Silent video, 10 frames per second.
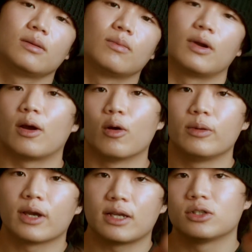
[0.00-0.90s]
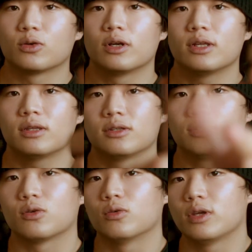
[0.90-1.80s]
but I hope you guys enjoyed it.
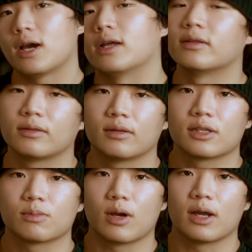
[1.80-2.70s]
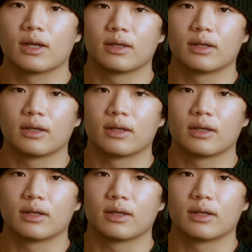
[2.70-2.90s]
So yeah, that's my